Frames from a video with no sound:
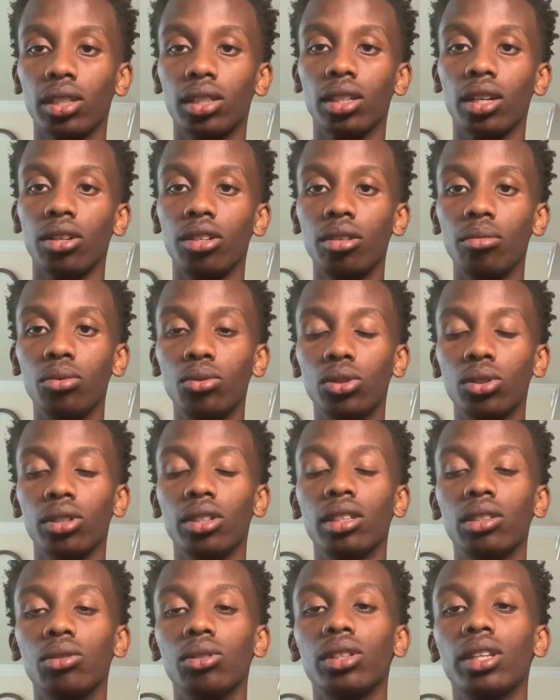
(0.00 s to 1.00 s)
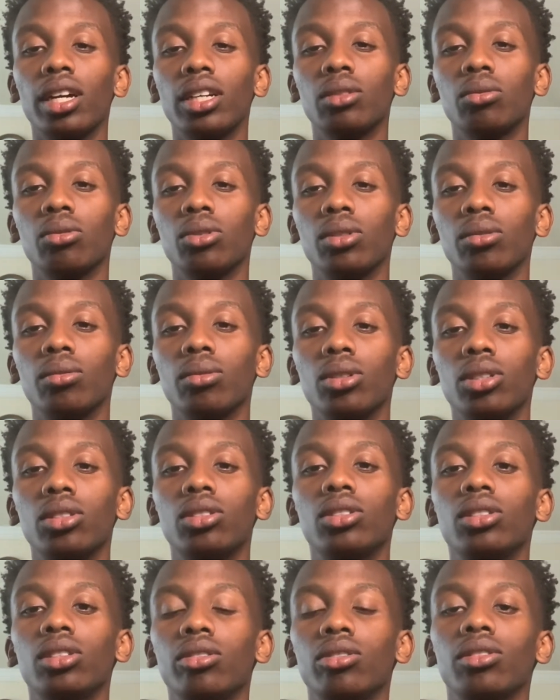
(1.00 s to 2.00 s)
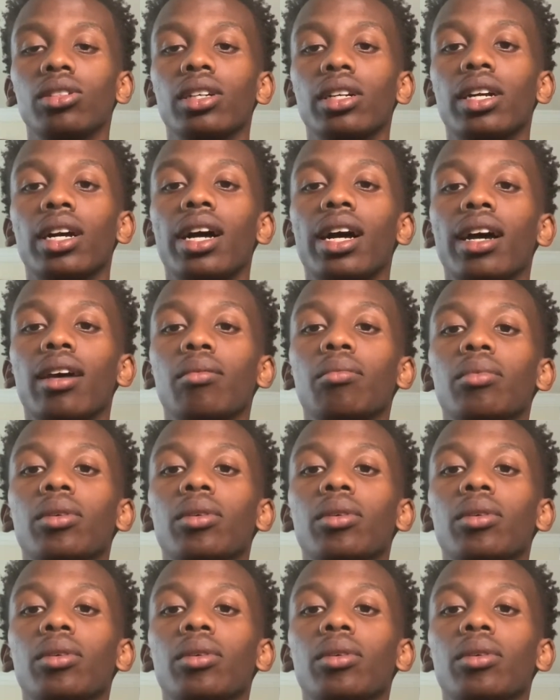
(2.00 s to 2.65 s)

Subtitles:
Now, Hebrews or Israelites were the real children of God,